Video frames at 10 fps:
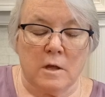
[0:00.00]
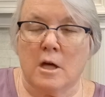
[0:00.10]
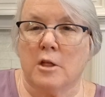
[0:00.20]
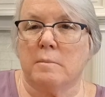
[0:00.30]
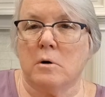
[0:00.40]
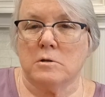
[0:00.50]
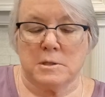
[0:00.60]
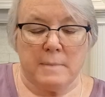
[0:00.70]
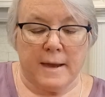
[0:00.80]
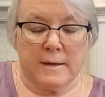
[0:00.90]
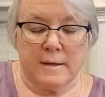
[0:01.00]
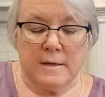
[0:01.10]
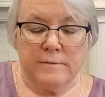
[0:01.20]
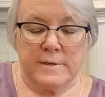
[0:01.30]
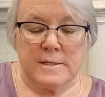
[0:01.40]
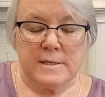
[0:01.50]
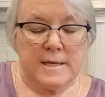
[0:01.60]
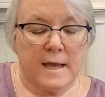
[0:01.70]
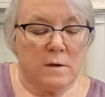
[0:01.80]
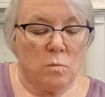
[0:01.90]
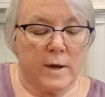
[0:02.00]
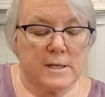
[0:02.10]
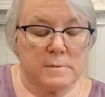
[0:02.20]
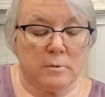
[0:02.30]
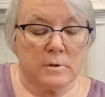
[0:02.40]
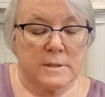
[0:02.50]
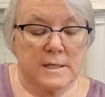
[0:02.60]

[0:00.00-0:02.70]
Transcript: The most magnificent day in Waynesboro's